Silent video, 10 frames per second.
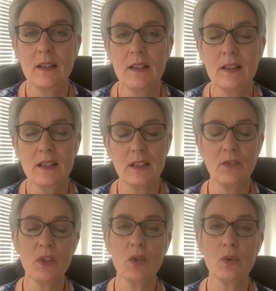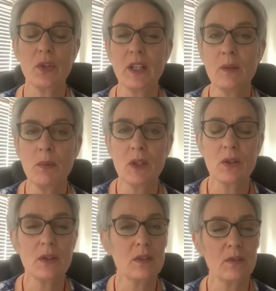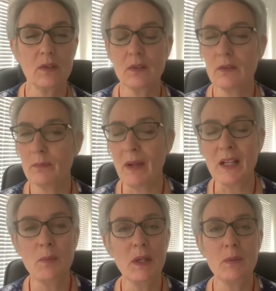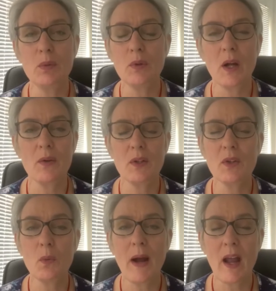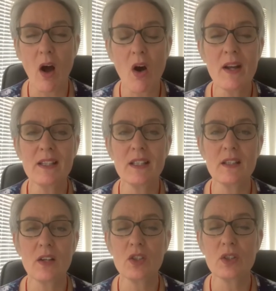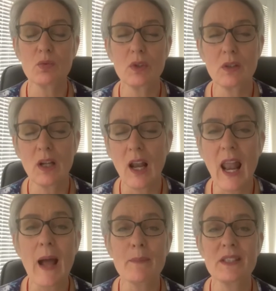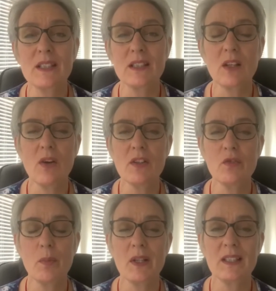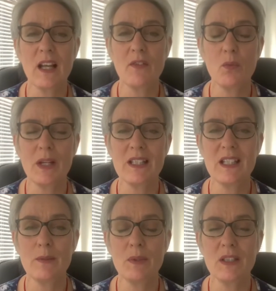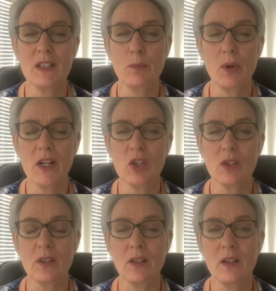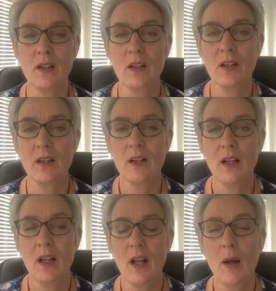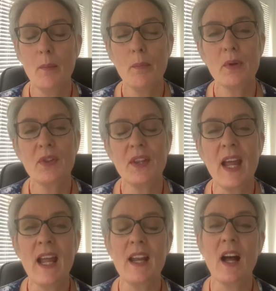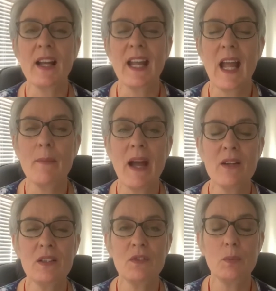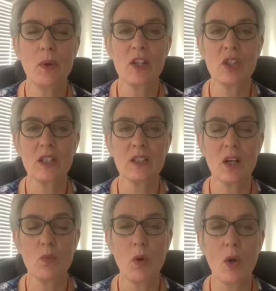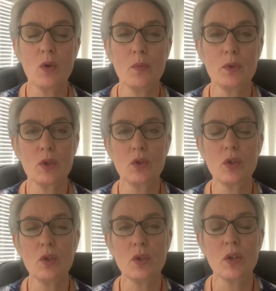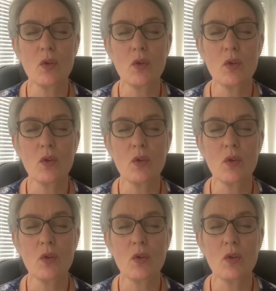It's a difficult thing because many people go the other way. I did. I just collapsed inside of myself and went deep into depression. But then I came out of depression as I woke up to truth and I